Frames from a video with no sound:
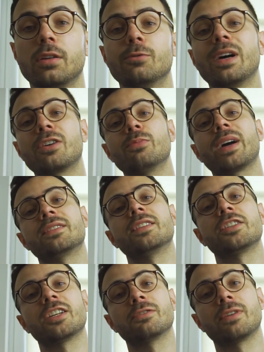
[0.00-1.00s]
Welcome back to
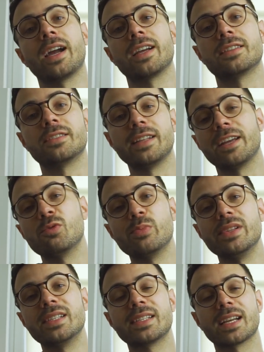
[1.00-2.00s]
the channel guys, today we'll
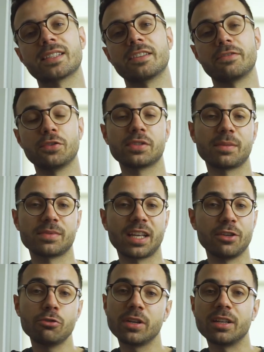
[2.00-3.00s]
be discussing a few steps
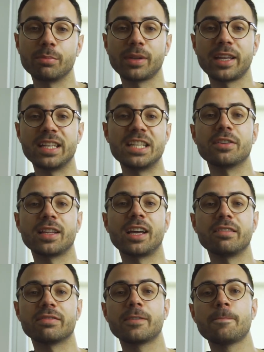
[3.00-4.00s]
that you can apply in your
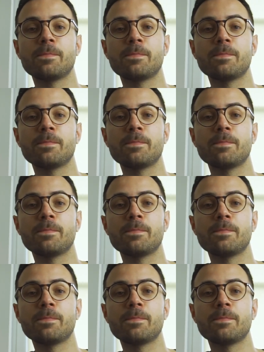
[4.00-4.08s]
life